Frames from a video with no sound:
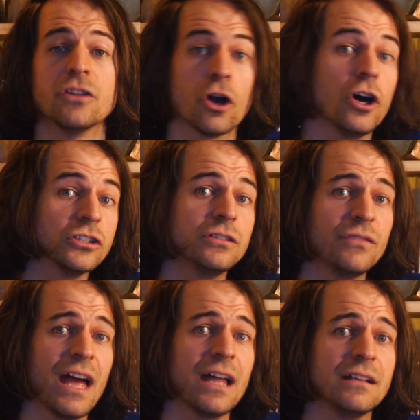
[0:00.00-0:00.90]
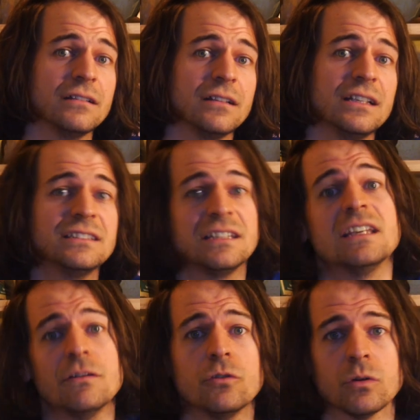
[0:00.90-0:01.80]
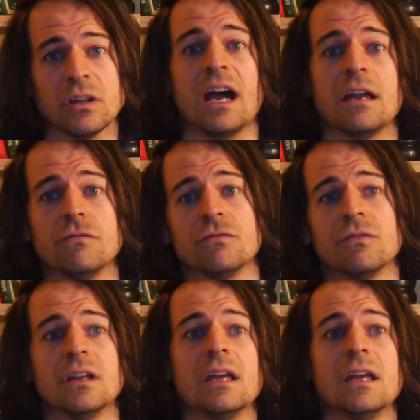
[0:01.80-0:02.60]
The cost of that is to give your life.